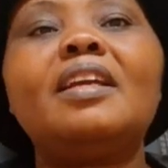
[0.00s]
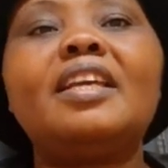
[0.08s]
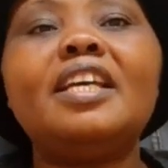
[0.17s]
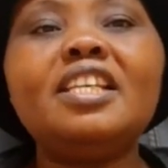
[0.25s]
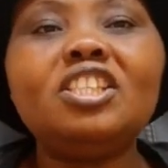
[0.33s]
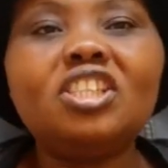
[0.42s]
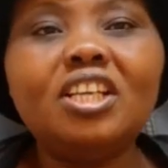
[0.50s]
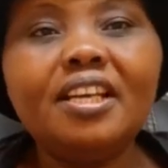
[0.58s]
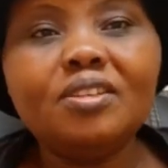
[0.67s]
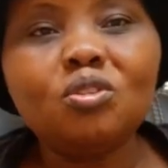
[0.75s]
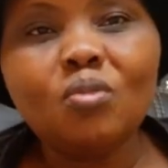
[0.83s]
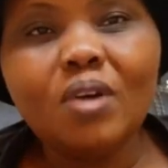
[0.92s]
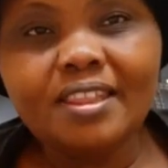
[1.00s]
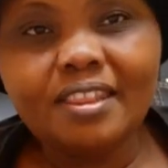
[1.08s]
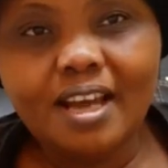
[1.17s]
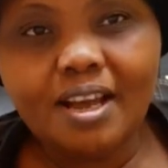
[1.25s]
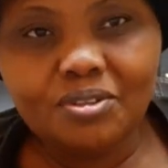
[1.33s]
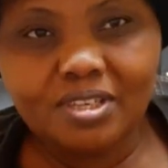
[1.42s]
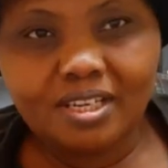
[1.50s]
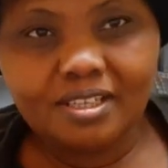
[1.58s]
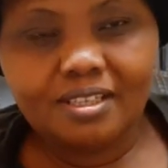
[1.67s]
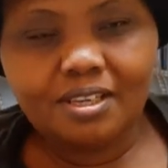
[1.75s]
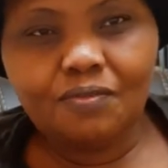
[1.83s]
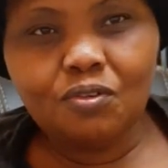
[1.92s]
Kenya shillings
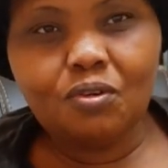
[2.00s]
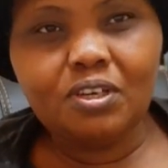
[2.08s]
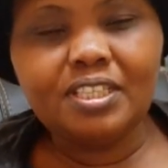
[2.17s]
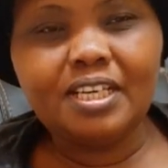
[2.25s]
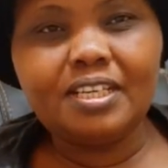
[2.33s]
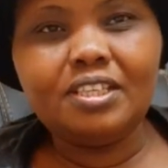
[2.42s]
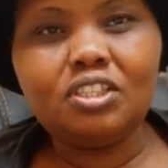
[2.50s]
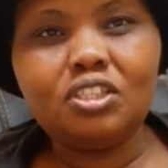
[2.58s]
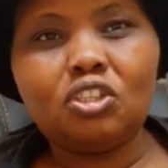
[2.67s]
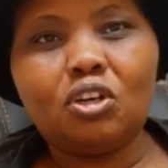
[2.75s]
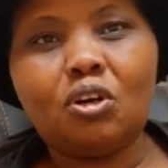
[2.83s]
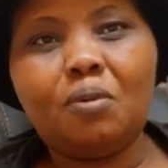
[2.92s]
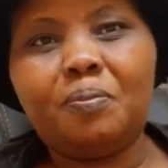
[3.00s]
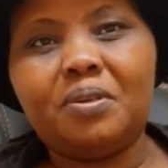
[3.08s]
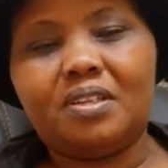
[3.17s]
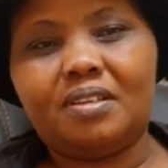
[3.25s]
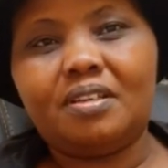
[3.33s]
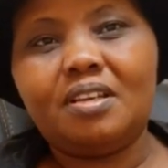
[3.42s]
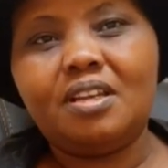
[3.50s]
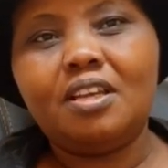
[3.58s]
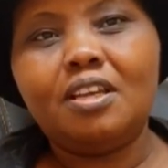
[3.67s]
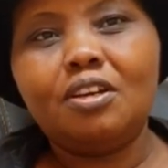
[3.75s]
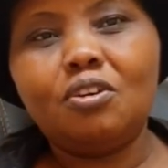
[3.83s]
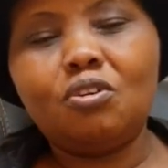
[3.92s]
1,000 if you want a digital copy.
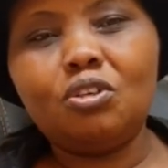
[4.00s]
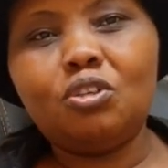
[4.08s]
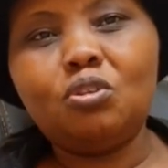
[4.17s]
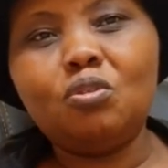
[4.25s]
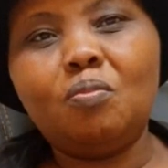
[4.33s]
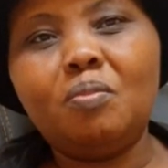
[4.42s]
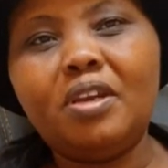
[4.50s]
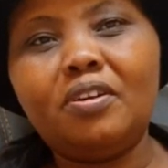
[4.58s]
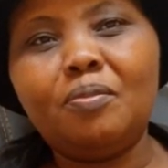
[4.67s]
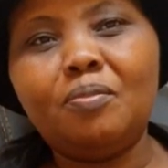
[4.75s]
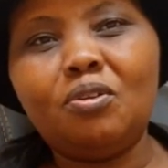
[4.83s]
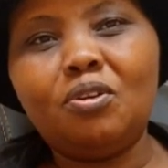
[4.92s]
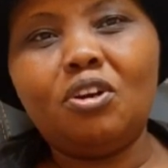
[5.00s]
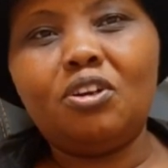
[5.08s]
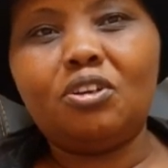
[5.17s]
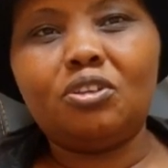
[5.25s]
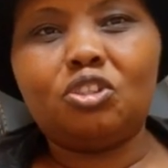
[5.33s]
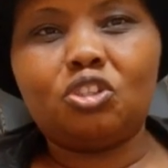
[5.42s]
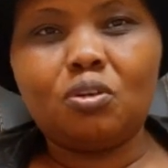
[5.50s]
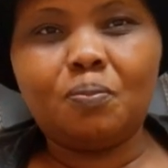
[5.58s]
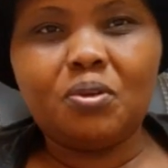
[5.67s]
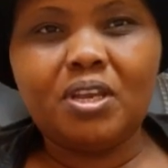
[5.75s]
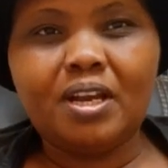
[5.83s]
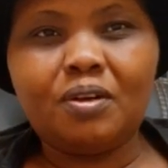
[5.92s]
Go to
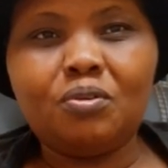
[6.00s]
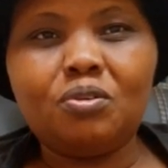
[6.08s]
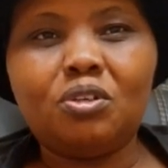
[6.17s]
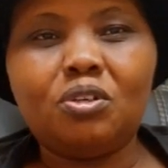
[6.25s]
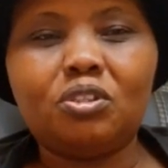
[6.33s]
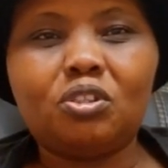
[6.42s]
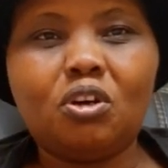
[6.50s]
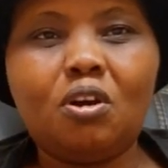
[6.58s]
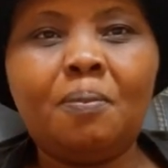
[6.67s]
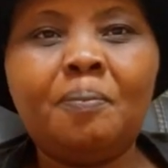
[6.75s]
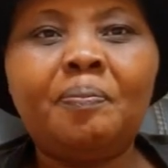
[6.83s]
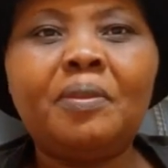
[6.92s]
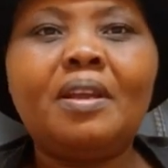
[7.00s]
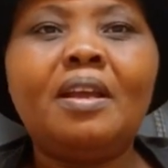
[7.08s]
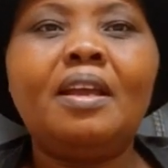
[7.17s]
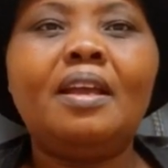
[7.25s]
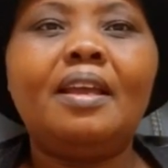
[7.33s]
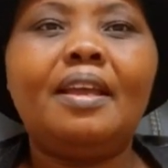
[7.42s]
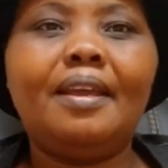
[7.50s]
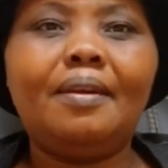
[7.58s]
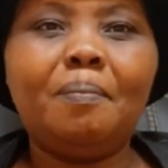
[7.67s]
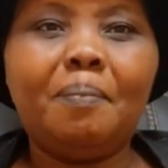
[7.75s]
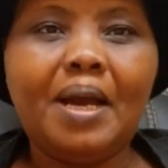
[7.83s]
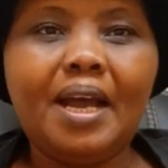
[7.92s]
marymugo.shopyangu.com
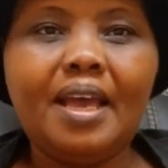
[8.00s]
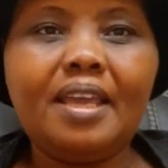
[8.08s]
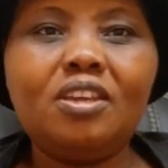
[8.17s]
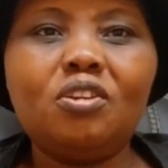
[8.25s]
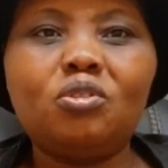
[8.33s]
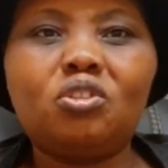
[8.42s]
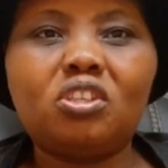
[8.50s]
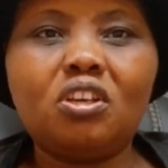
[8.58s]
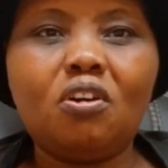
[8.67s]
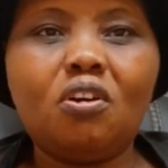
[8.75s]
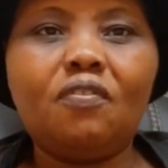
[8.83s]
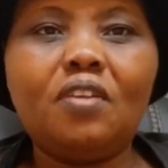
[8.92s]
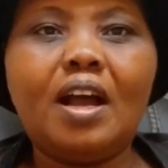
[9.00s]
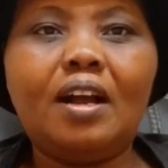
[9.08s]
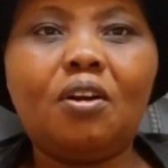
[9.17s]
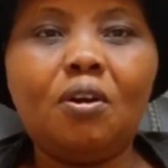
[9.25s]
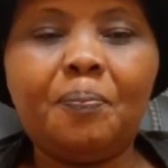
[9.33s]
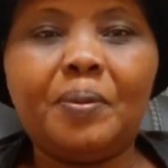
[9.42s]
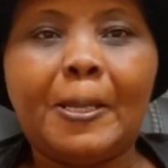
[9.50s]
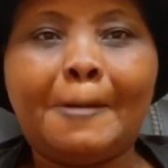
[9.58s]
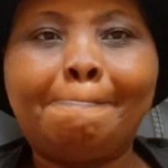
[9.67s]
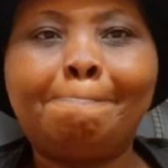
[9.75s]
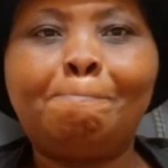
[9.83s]
and buy yourself a copy.